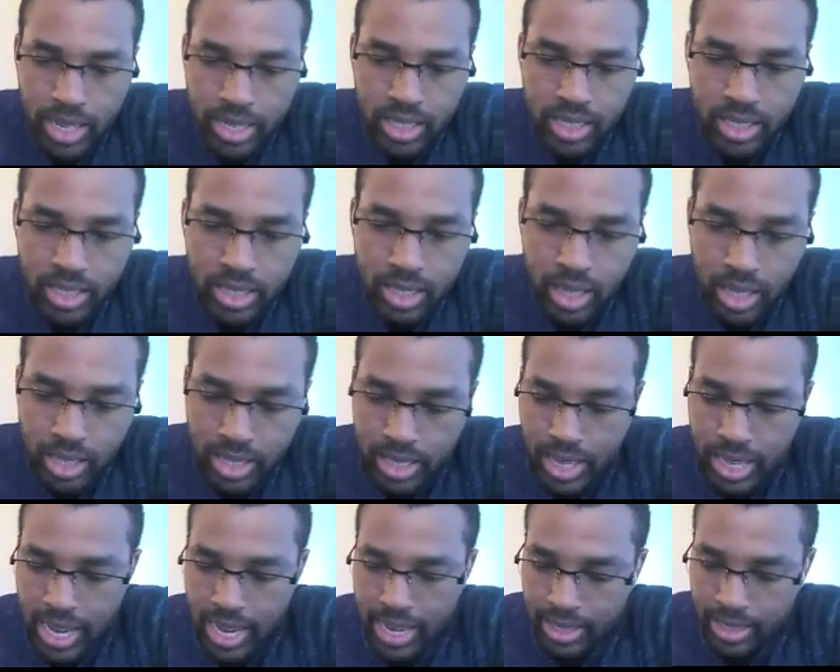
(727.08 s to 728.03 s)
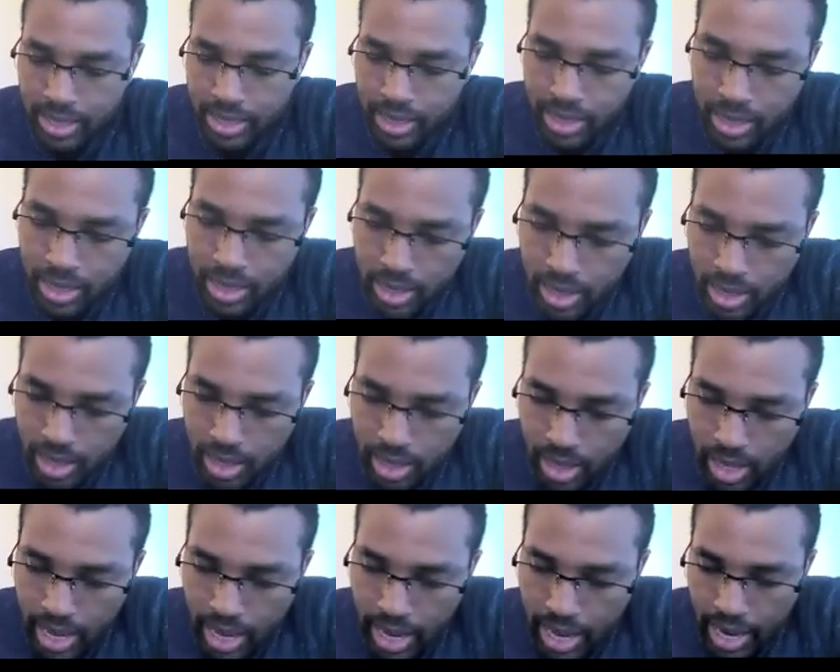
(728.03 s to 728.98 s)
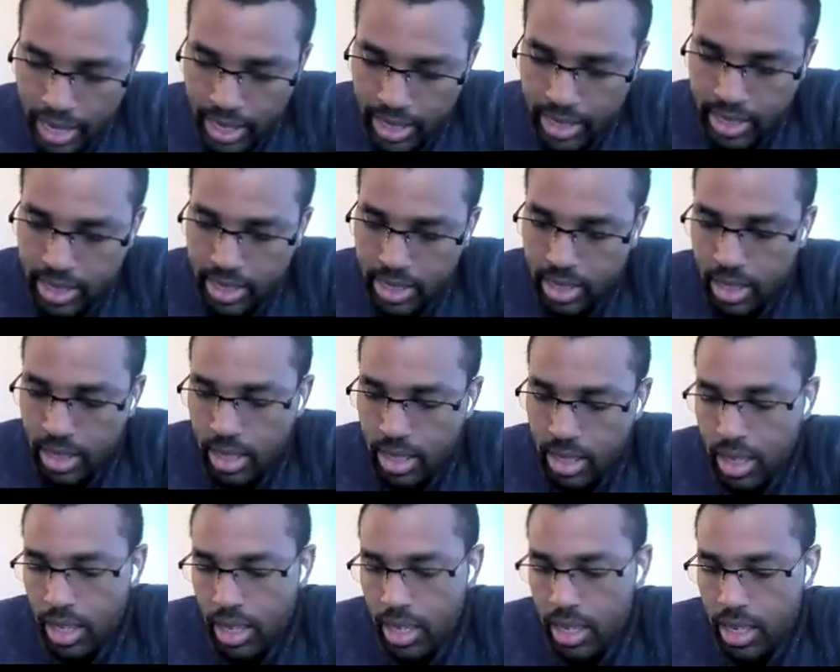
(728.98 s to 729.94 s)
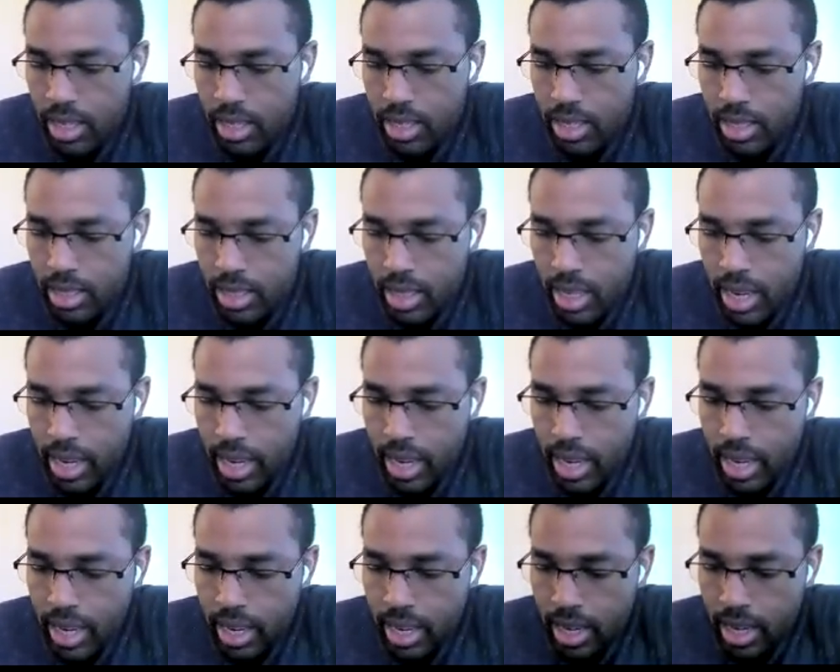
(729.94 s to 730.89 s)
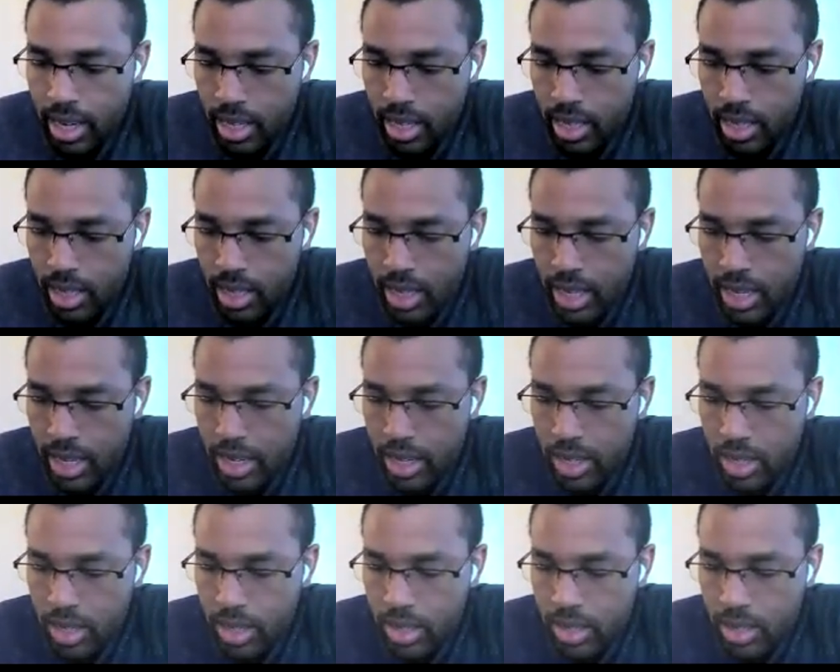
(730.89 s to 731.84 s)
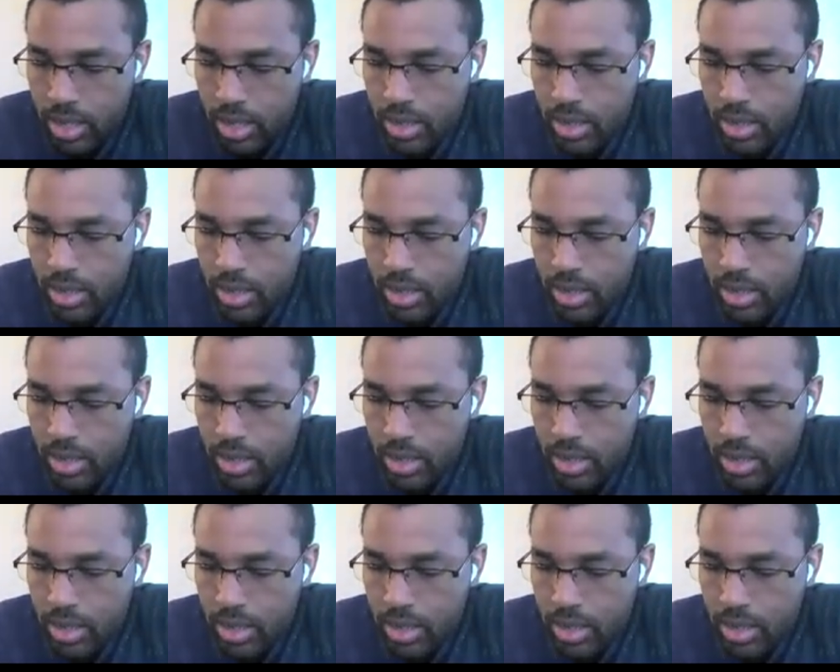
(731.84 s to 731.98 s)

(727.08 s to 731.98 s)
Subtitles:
X's such that X is a letter